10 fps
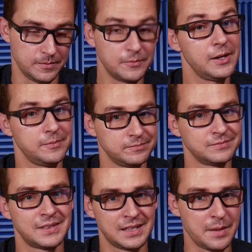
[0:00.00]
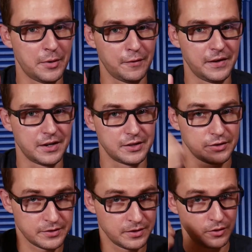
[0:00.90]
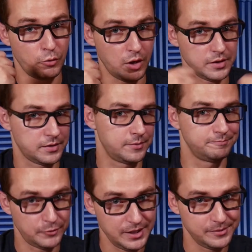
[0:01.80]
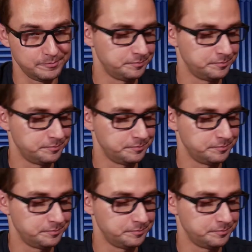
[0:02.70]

Well, keep our fingers crossed, right?